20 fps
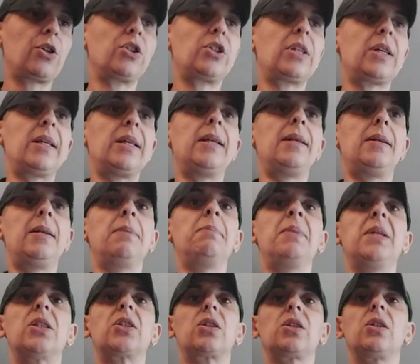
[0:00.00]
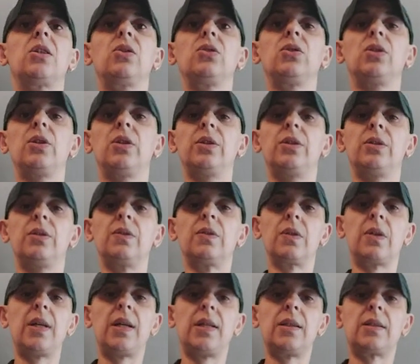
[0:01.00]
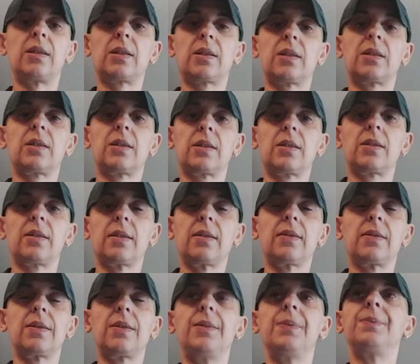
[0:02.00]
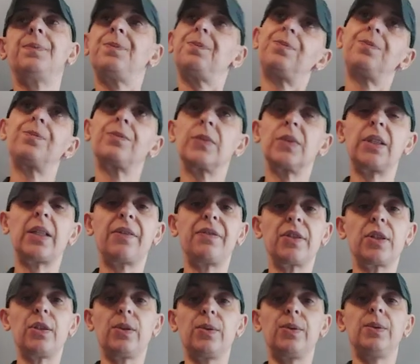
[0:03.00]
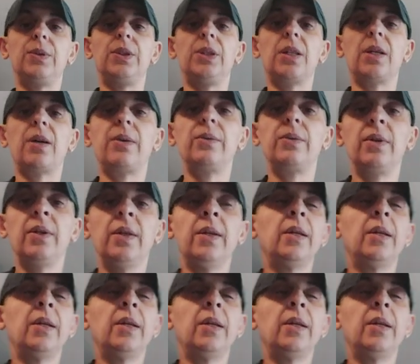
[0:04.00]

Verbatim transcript: um, they're in the midst of London, it's difficult, you know.